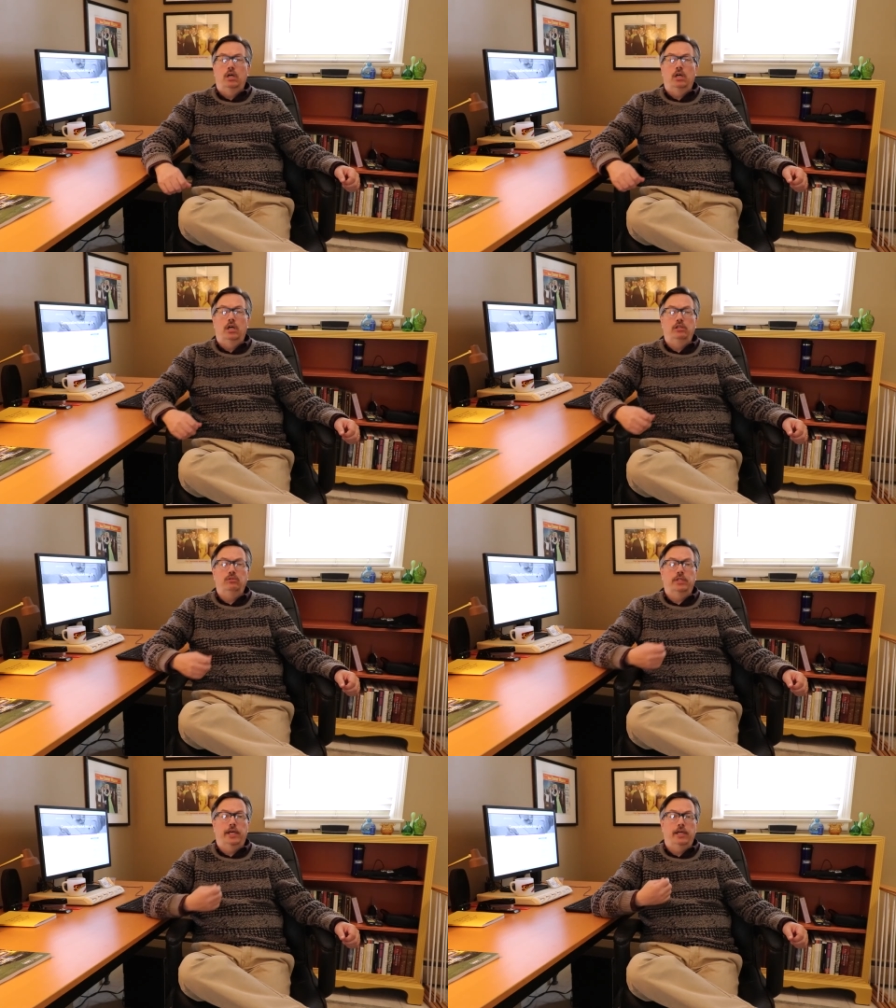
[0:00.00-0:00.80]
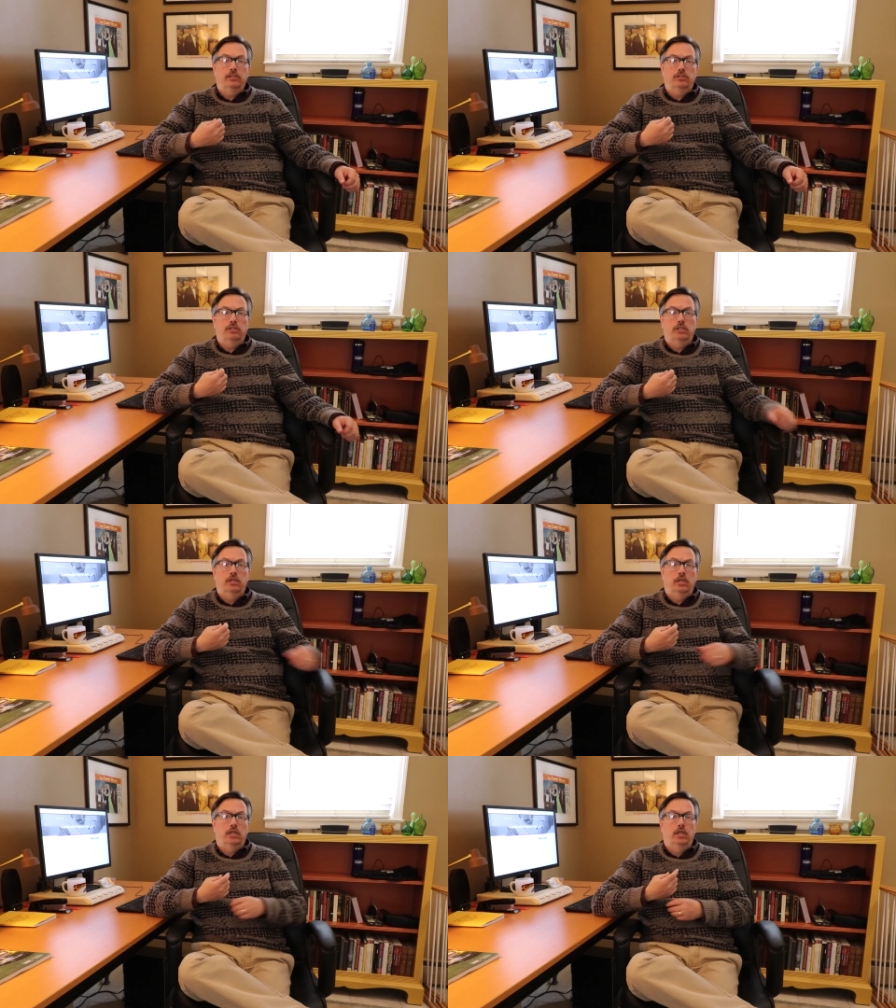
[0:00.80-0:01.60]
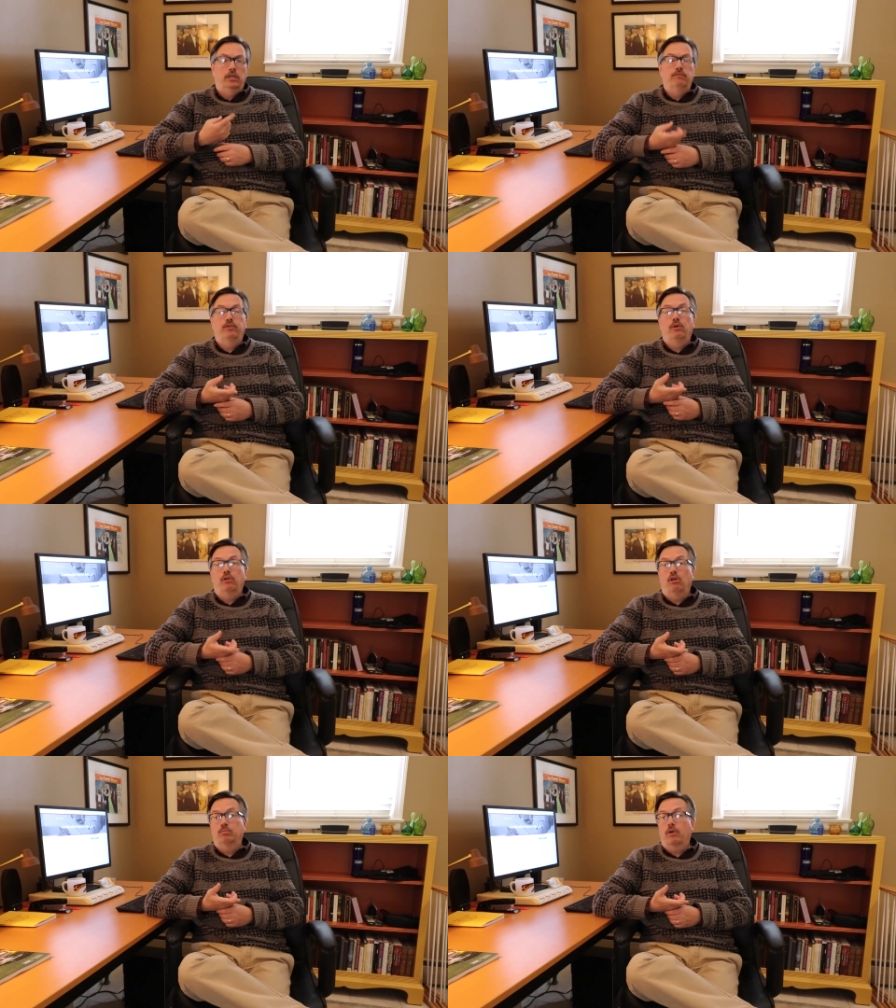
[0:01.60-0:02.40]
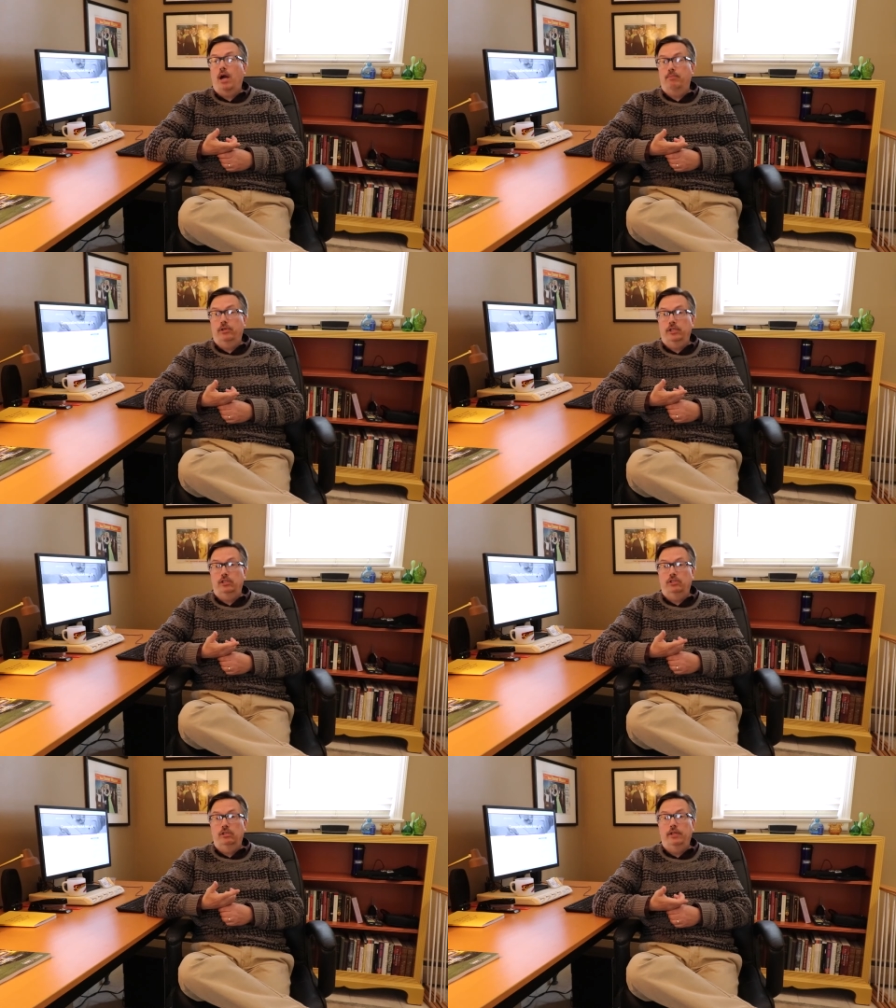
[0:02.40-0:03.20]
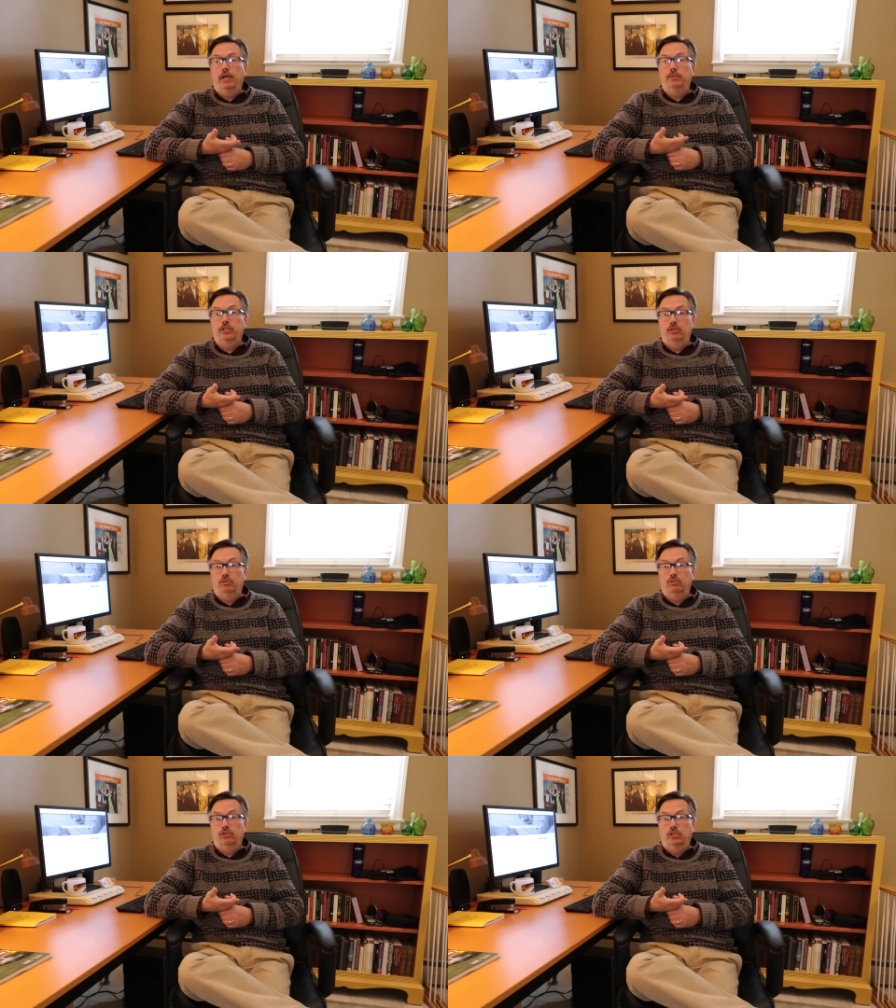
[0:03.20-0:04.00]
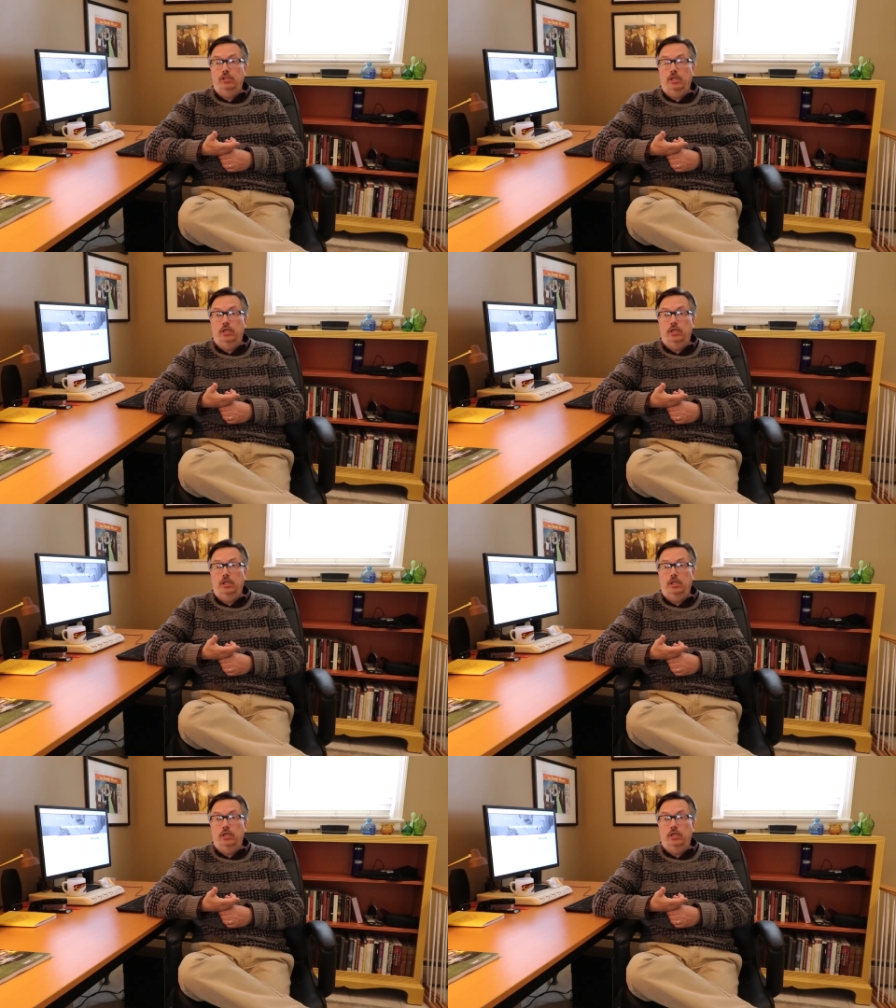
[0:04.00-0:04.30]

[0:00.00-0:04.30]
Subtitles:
You'll get info on all the properties that we used,